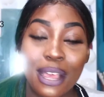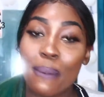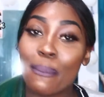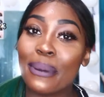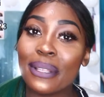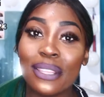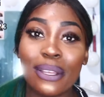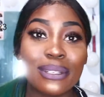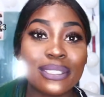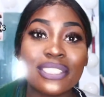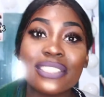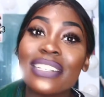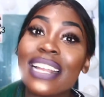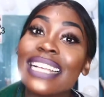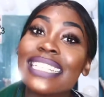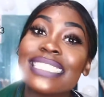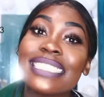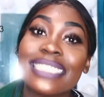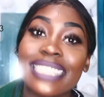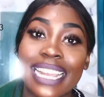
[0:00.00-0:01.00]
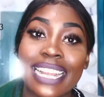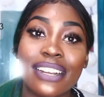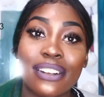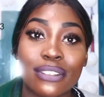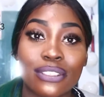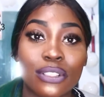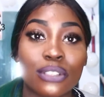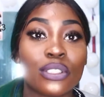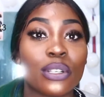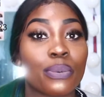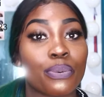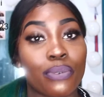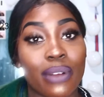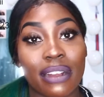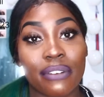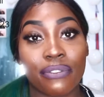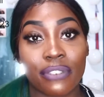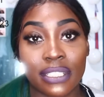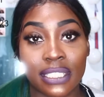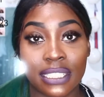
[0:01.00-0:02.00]
But those are not standards, those are
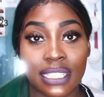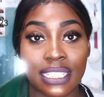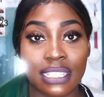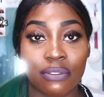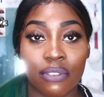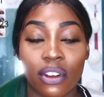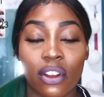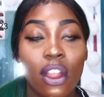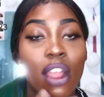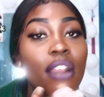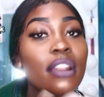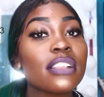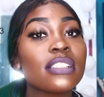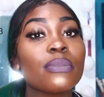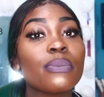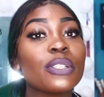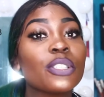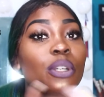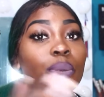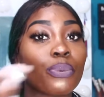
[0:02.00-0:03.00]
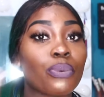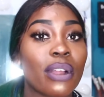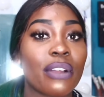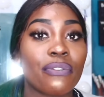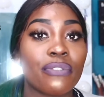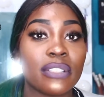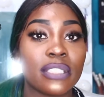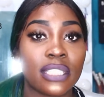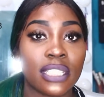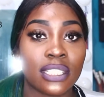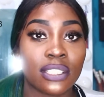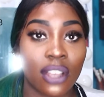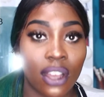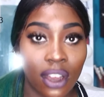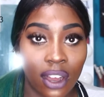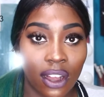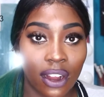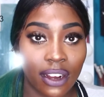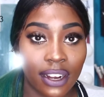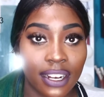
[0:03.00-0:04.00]
preferences. And regardless of what your preferences
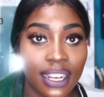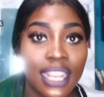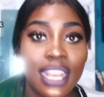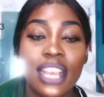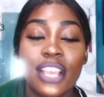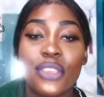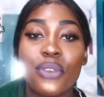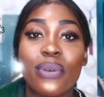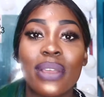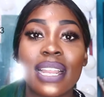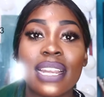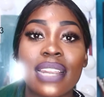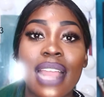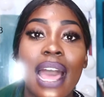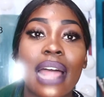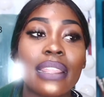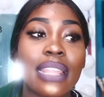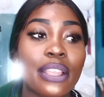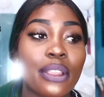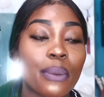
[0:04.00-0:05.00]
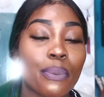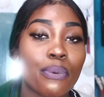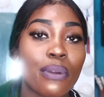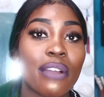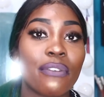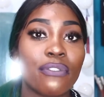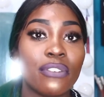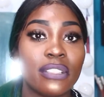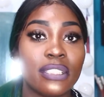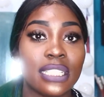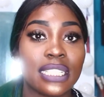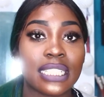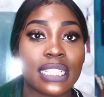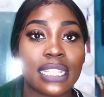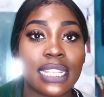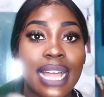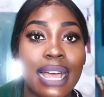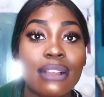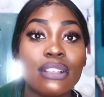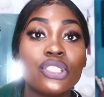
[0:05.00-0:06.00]
are, you cannot let your preferences
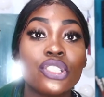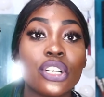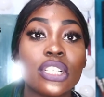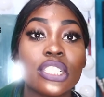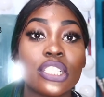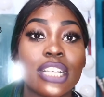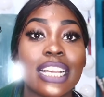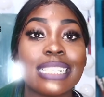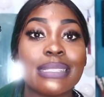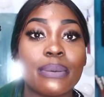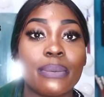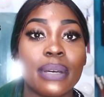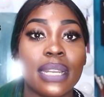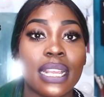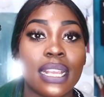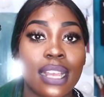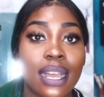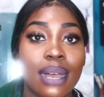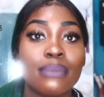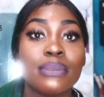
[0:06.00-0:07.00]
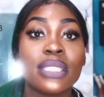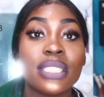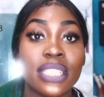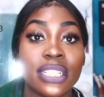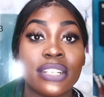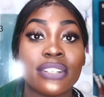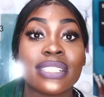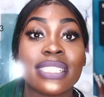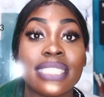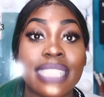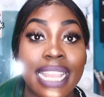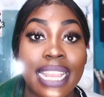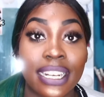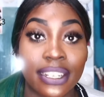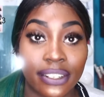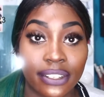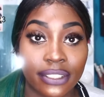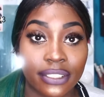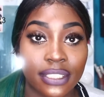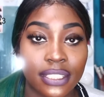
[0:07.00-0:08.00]
cloud your judgment when it comes to your
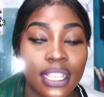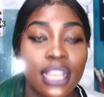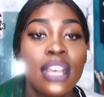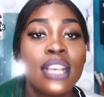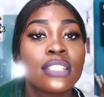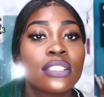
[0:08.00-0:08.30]
standards.